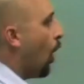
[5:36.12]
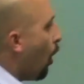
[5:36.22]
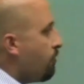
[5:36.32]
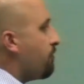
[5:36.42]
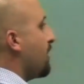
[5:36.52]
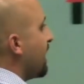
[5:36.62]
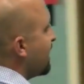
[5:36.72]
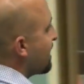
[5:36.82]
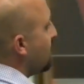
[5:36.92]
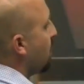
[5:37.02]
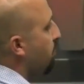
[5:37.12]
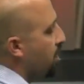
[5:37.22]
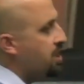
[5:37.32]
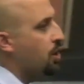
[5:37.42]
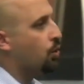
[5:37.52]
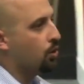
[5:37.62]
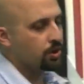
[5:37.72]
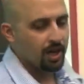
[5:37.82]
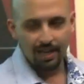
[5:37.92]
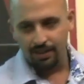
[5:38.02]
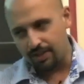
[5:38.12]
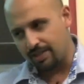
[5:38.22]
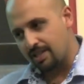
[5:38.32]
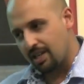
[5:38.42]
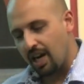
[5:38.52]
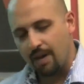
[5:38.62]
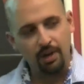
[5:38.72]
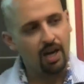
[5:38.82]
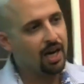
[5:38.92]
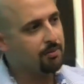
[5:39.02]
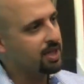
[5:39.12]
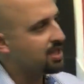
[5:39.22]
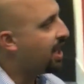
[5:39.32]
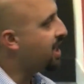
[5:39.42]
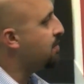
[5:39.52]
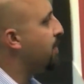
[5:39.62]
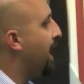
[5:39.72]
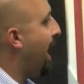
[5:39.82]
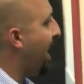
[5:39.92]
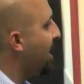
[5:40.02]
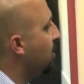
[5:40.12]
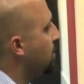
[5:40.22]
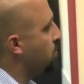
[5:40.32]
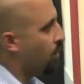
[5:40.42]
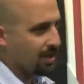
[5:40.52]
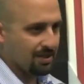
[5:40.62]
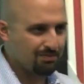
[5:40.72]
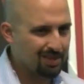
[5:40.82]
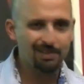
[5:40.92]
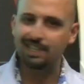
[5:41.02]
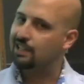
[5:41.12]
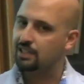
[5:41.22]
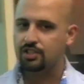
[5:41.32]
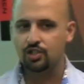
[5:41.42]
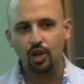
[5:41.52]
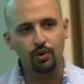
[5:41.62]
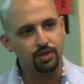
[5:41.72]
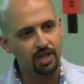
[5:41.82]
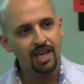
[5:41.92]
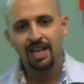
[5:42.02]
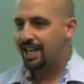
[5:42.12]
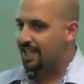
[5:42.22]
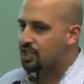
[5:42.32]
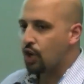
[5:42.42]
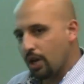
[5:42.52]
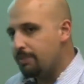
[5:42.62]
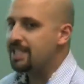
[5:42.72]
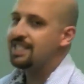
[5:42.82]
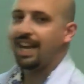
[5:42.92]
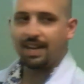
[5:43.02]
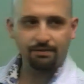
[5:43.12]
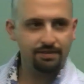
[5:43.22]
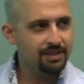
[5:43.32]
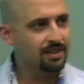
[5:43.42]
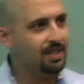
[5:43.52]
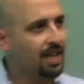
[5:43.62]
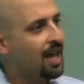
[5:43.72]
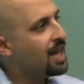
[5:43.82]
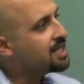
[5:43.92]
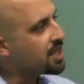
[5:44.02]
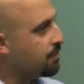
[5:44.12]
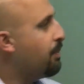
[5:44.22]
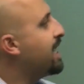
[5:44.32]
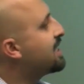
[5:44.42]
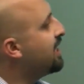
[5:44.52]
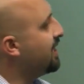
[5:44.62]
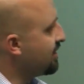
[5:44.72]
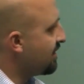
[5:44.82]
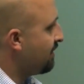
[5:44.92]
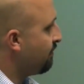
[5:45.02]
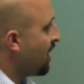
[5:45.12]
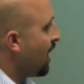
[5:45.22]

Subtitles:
hopefully this little bungee cord that this guy behind me tied to my ankles while he's probably a little stoned is going to be safe. Doesn't make sense.